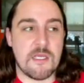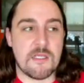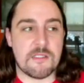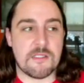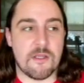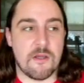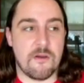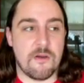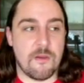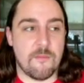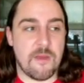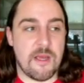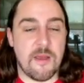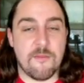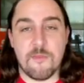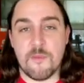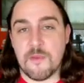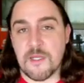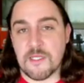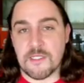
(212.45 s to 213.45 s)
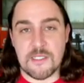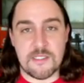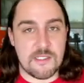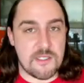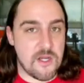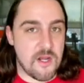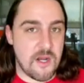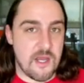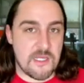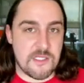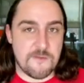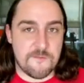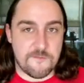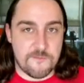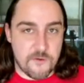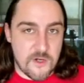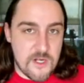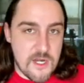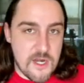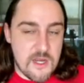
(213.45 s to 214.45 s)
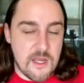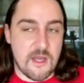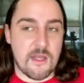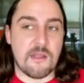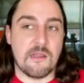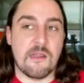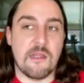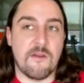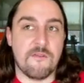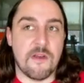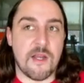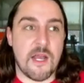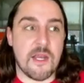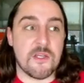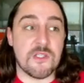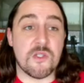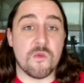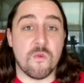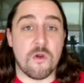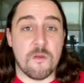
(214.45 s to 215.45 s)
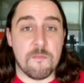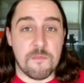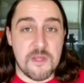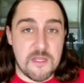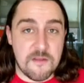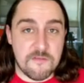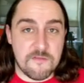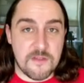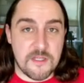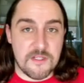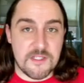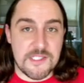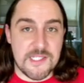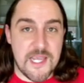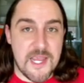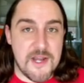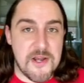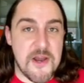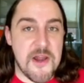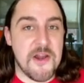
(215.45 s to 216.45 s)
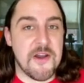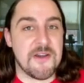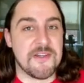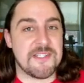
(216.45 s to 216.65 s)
So I'm a big Disney on Ice freak. I love it. I used to want to be a figure skater.